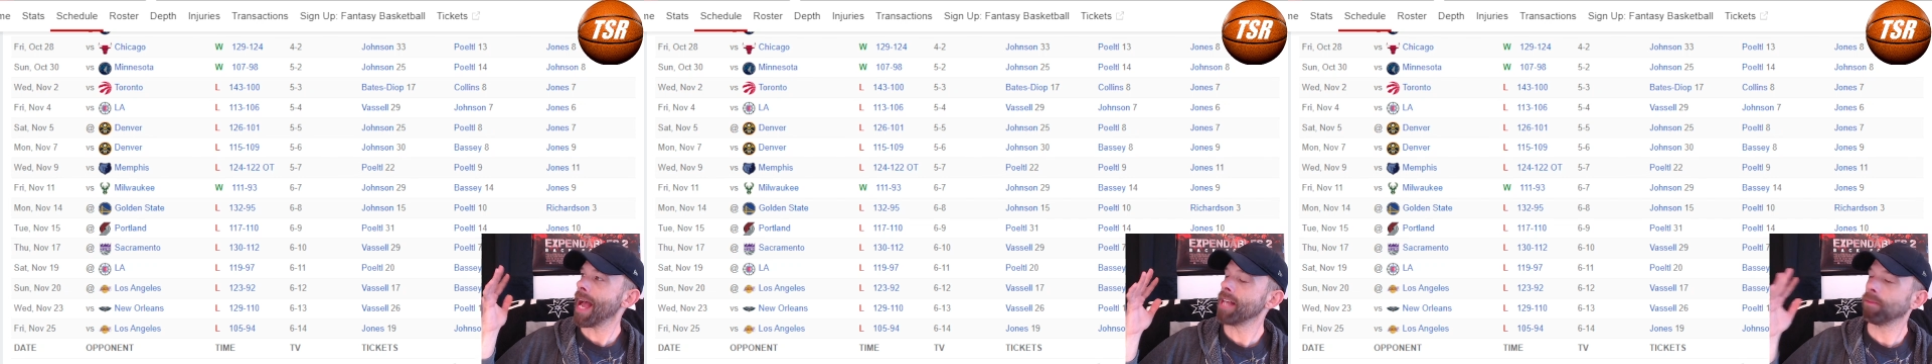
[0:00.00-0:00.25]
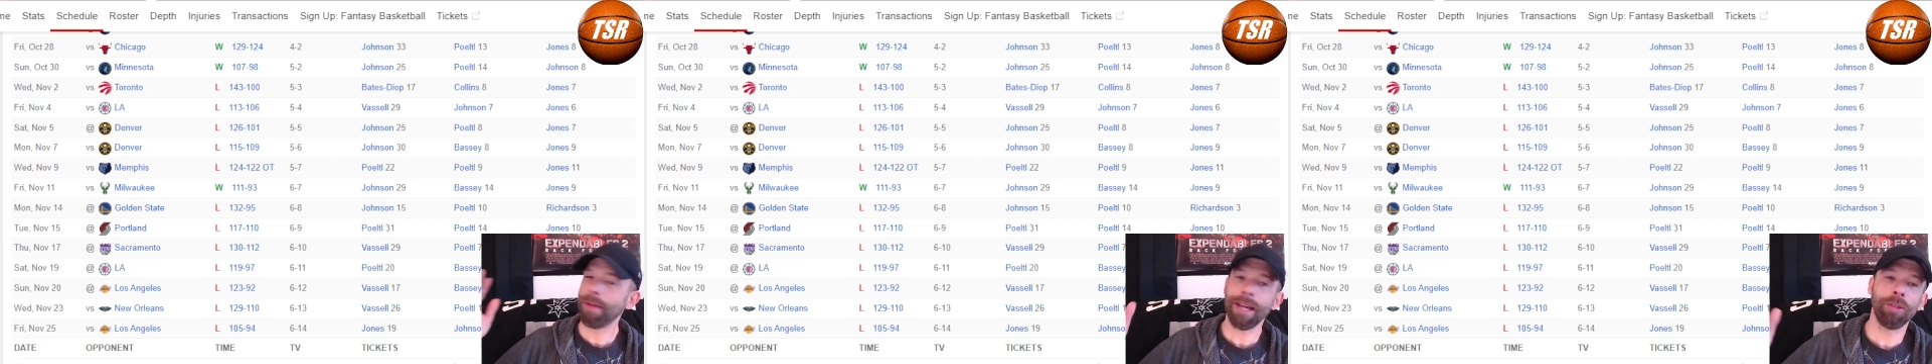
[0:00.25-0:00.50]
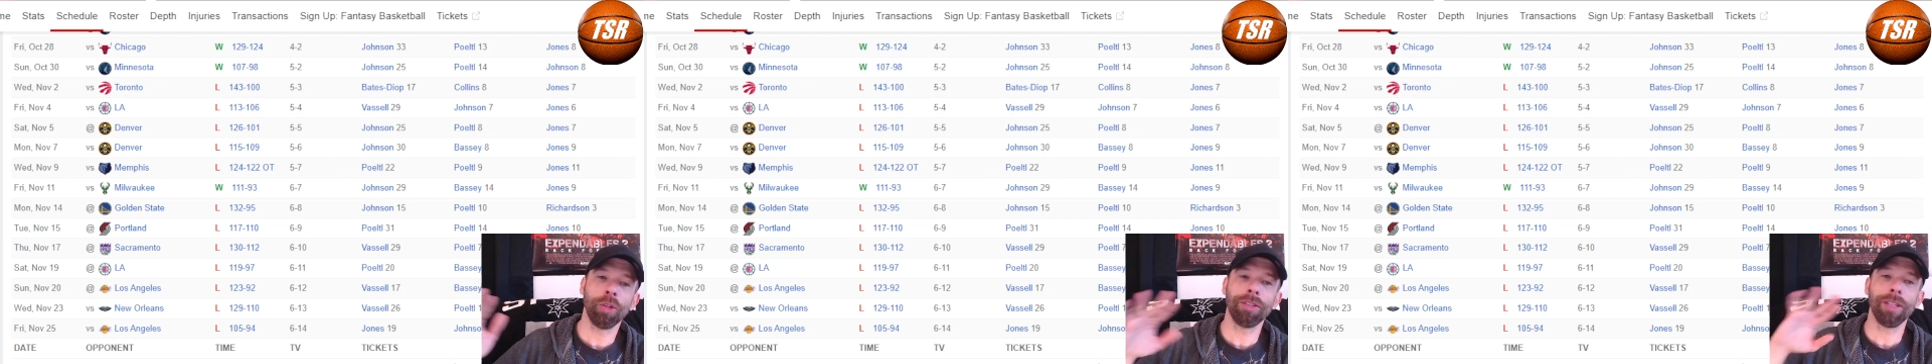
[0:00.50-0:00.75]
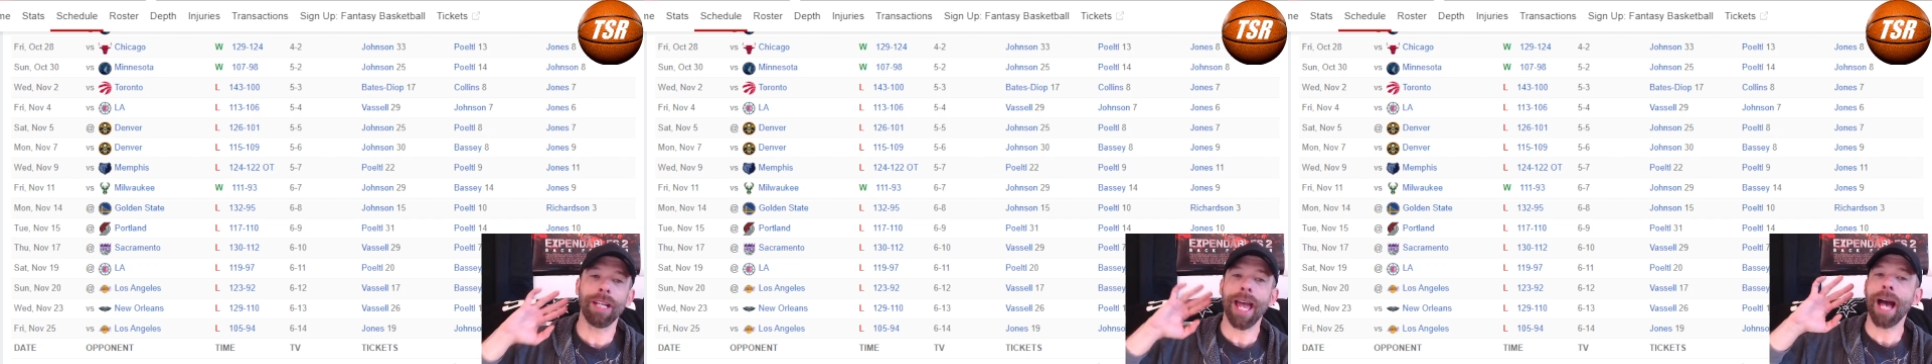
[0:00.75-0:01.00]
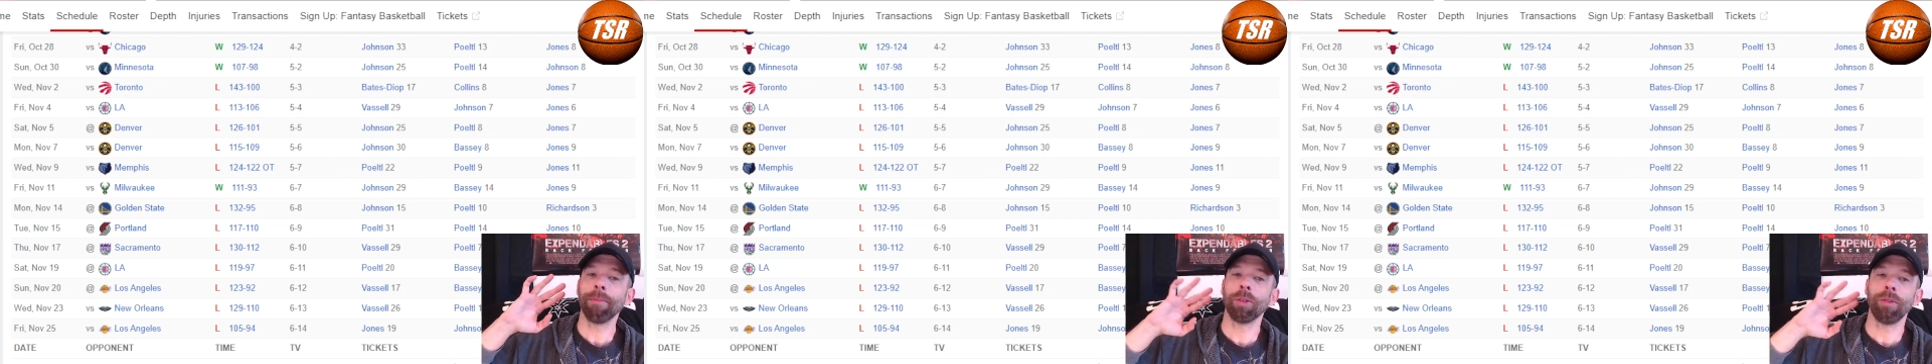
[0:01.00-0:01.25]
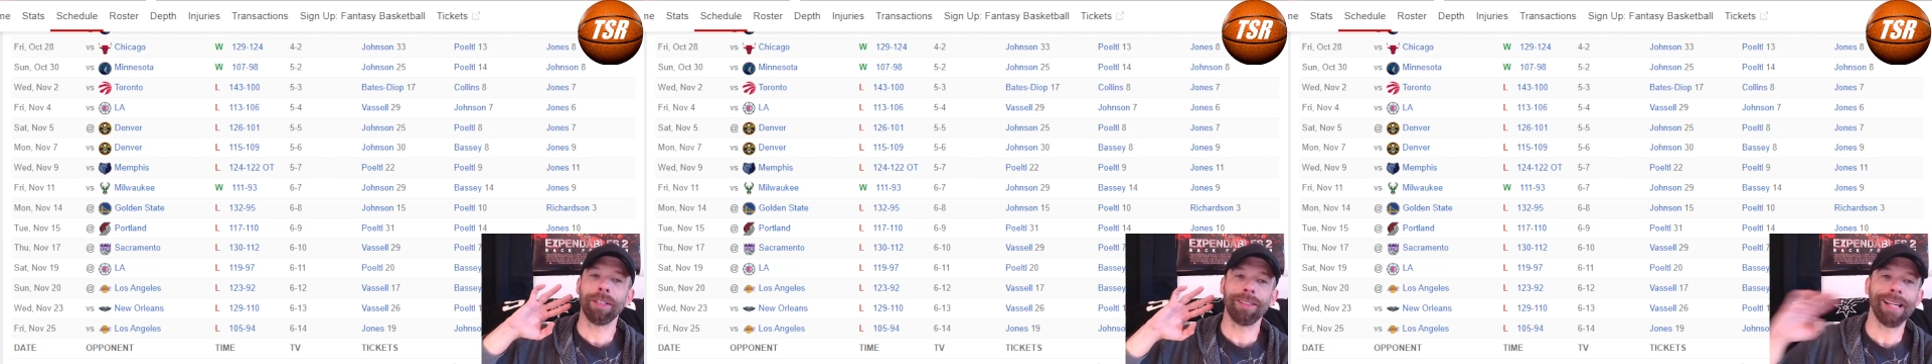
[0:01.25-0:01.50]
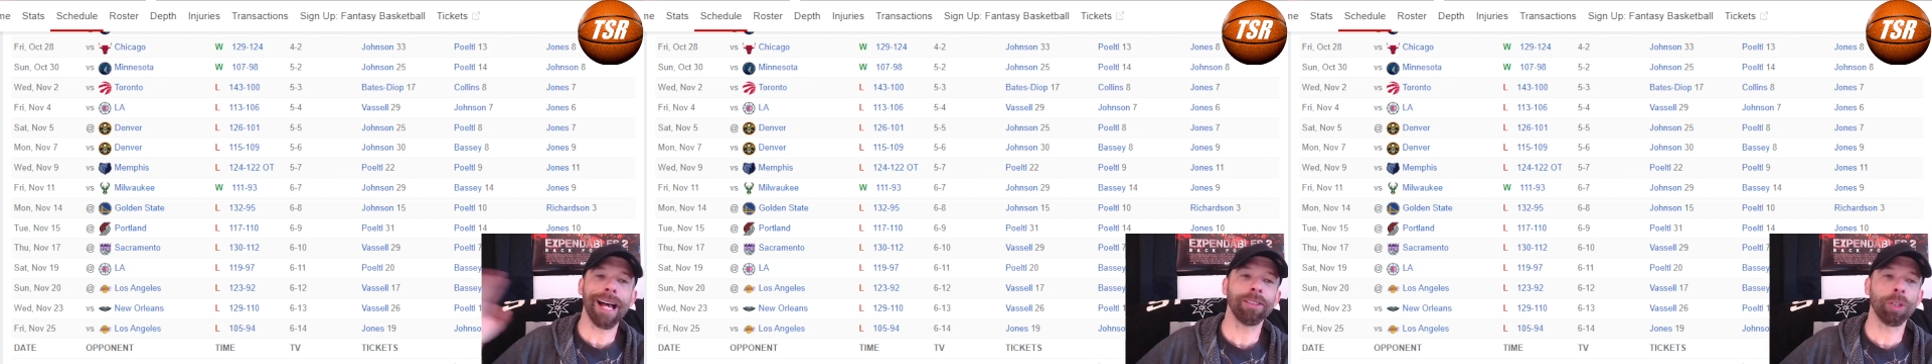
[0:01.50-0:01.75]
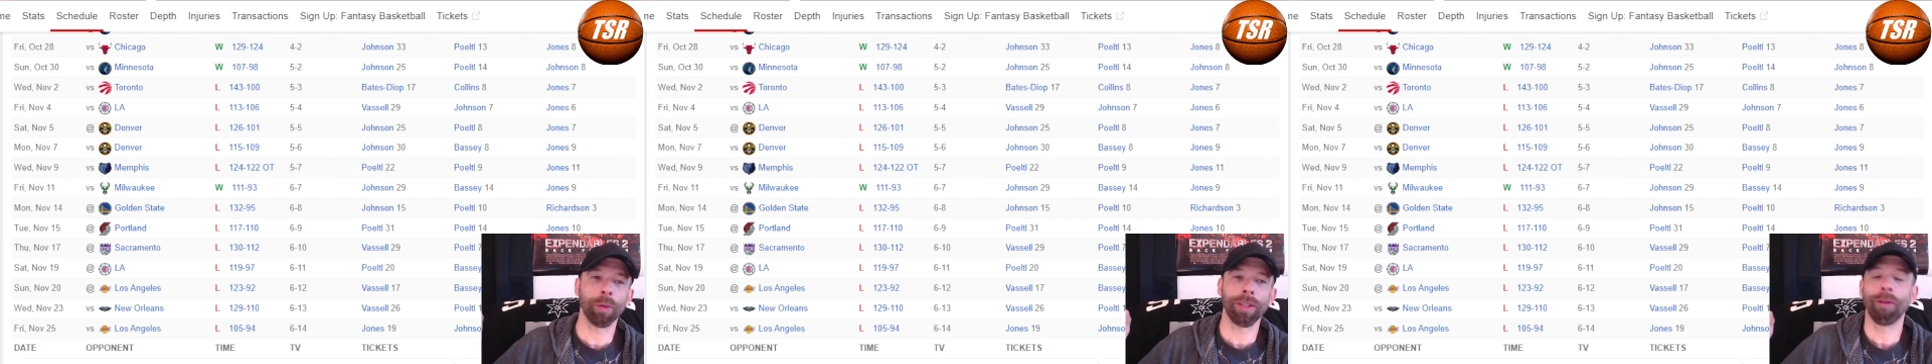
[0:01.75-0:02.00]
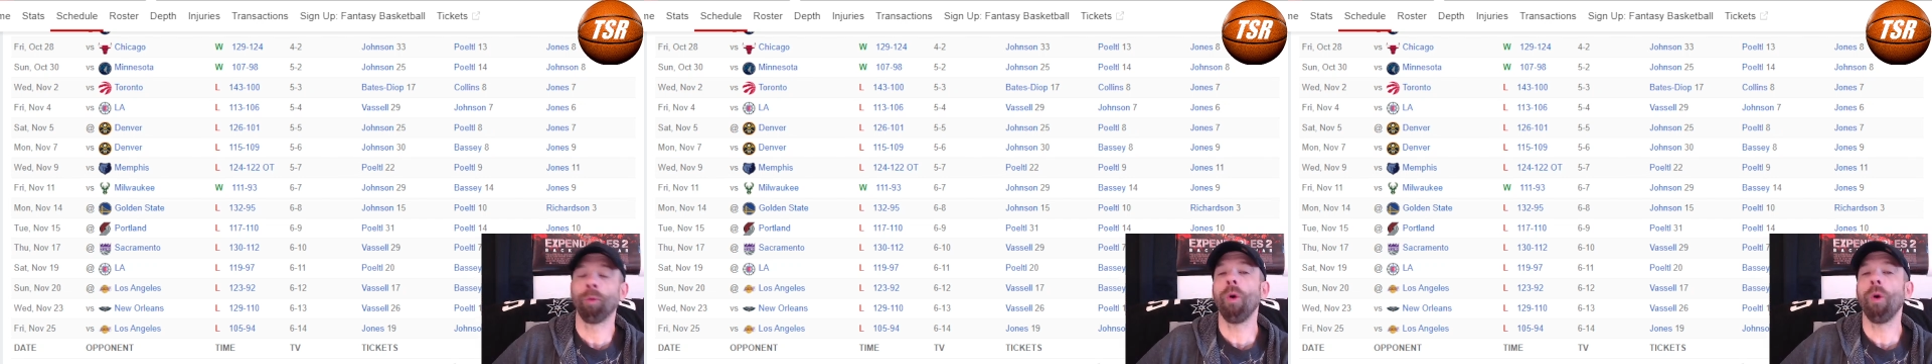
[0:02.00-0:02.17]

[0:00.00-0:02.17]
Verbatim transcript: has been just an absolute disaster with their